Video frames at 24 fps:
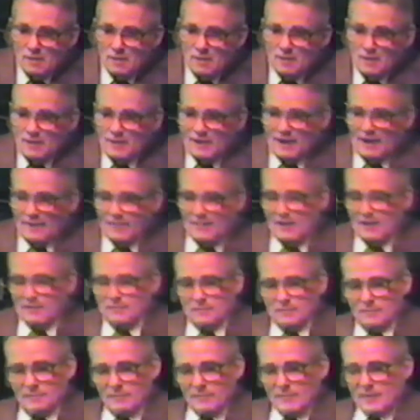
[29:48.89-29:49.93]
And
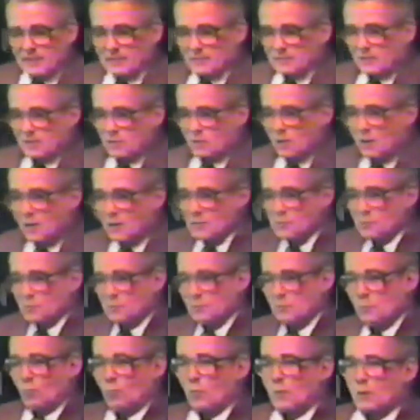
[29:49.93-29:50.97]
that, that
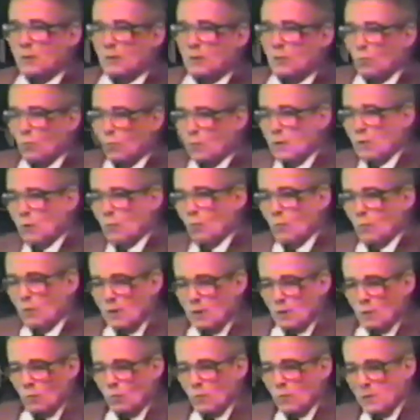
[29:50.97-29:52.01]
constant work, work,
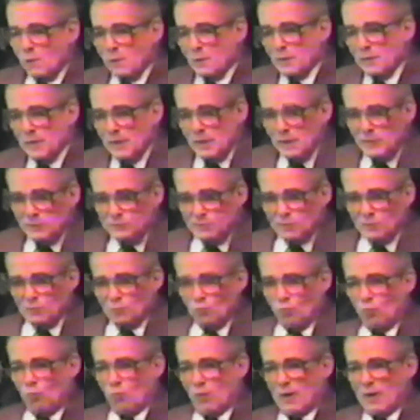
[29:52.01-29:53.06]
work, work,
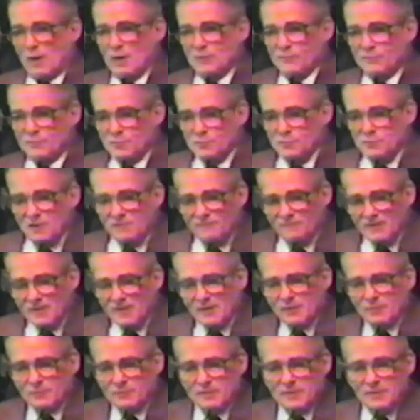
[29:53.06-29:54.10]
just wears the stuff
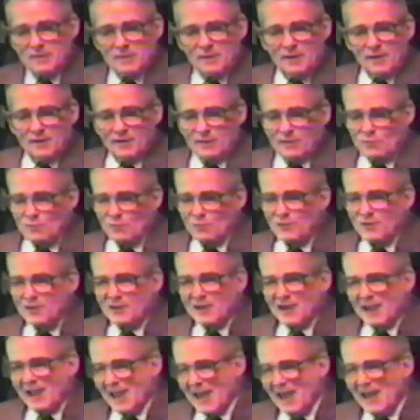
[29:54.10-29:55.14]
out. Now, you
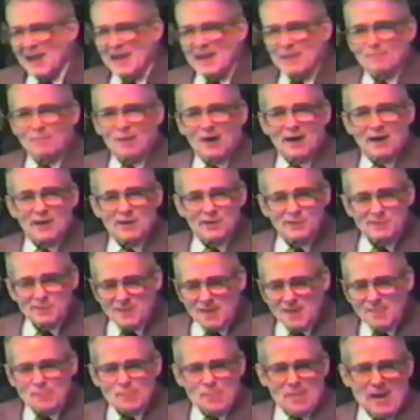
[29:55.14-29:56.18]
think anybody
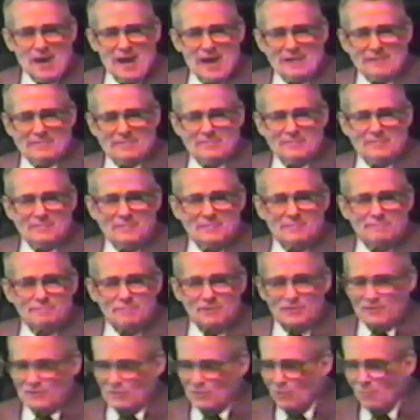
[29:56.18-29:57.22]
could get that,
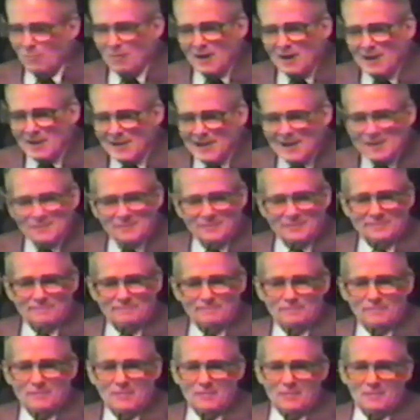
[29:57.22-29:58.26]
but nobody gets
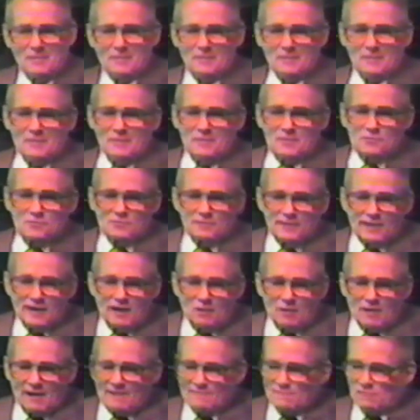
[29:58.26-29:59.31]
it. So
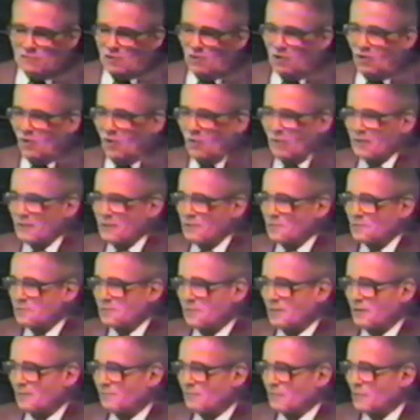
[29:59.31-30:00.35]
now, after all this
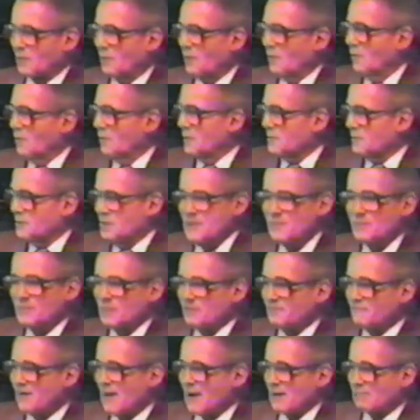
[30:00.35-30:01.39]
stuff, with all
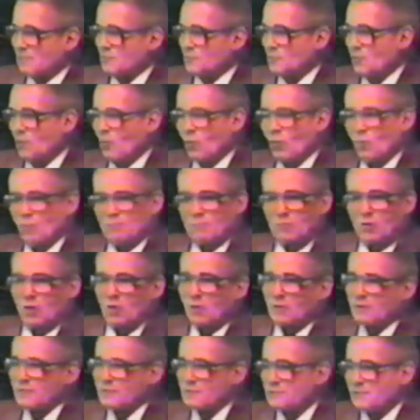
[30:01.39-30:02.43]
keeping the factories, all
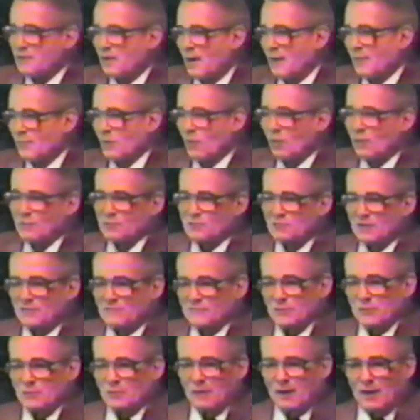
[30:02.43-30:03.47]
all this time, all this
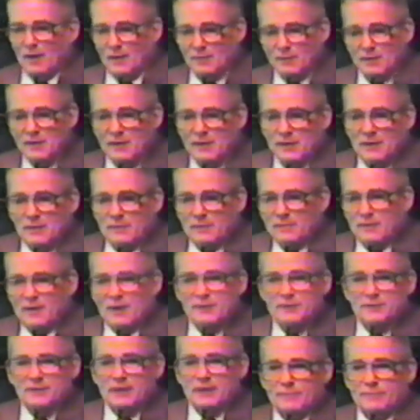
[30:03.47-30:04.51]
stuff to the ground,
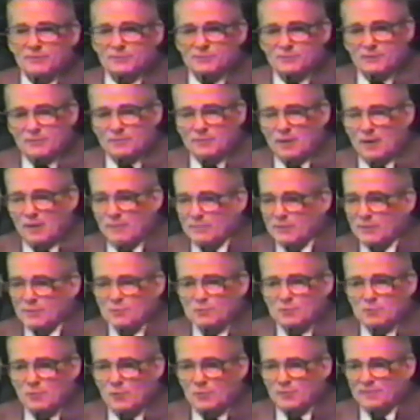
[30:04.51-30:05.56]
now you bunch of
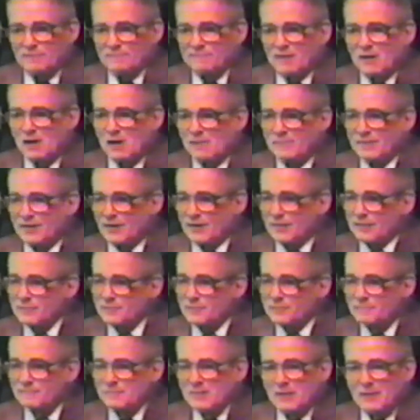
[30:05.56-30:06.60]
communists called
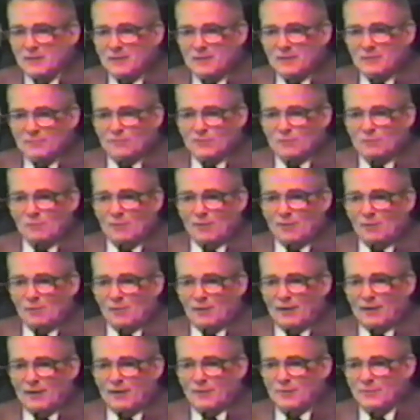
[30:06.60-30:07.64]
environmentalists that run
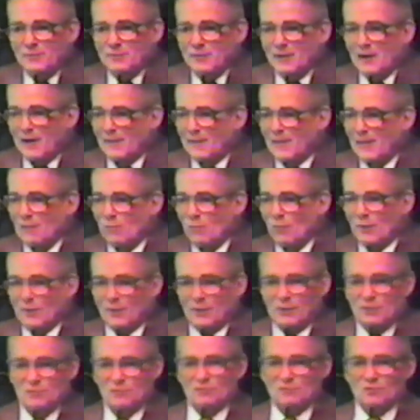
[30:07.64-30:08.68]
around and they
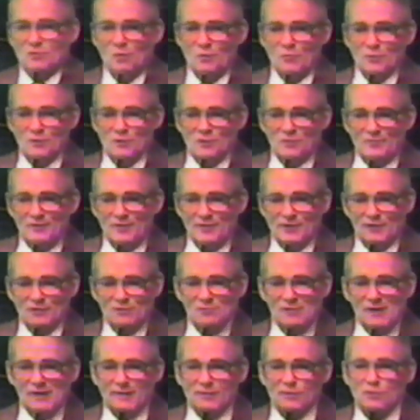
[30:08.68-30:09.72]
want to control this thing
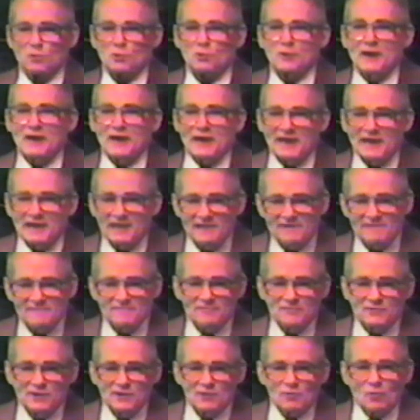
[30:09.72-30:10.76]
and try to
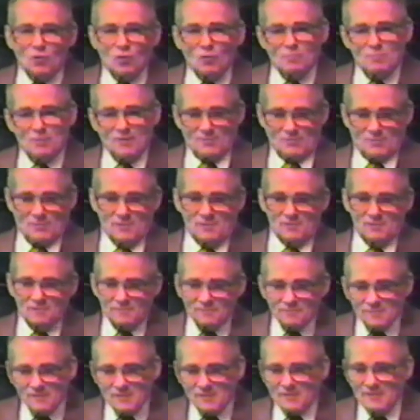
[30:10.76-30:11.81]
save dear old Mother
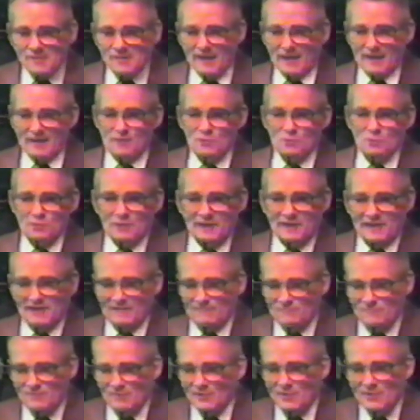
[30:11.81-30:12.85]
Earth and
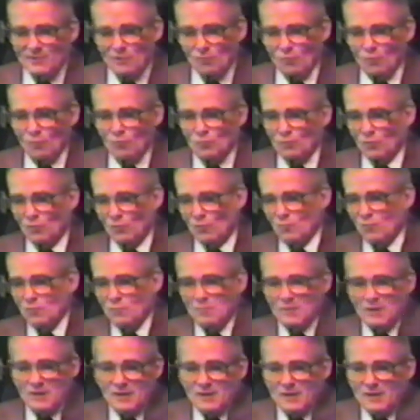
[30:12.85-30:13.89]
save the dear old
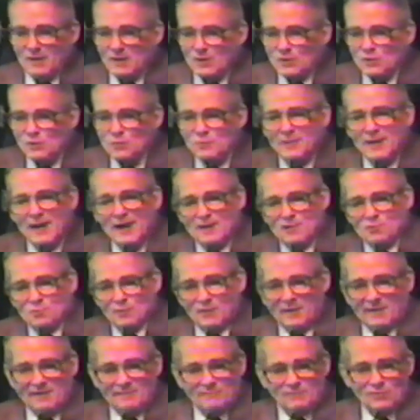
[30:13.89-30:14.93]
globe. You can't
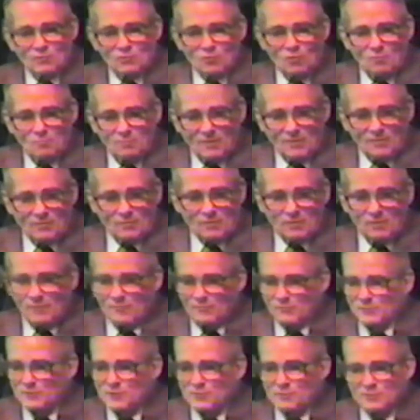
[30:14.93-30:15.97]
save dear old Mother
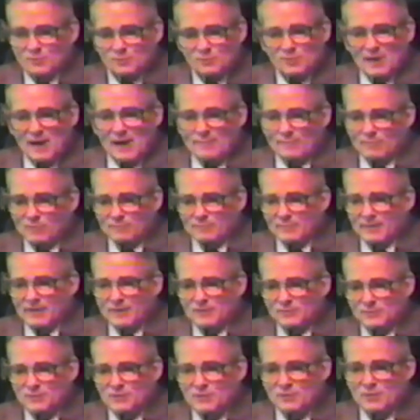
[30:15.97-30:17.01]
Earth. She's a shambles,
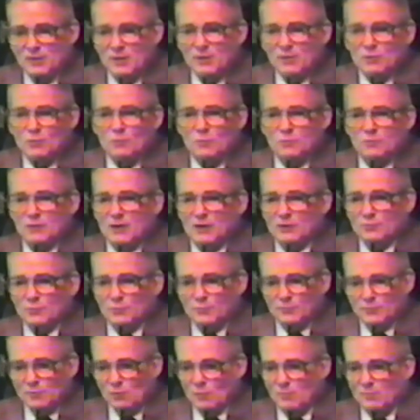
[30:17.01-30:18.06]
man. She's you know, God
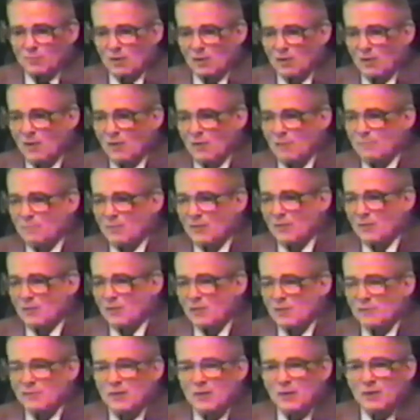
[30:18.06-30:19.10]
go to dear old Mother, uh, Mother
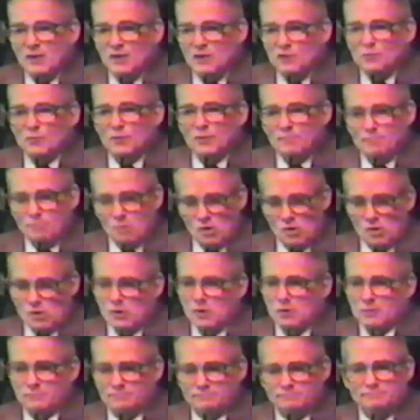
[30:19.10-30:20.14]
Earth. He's going to burn
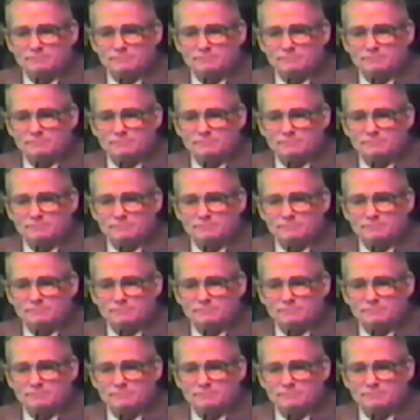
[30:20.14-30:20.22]
her.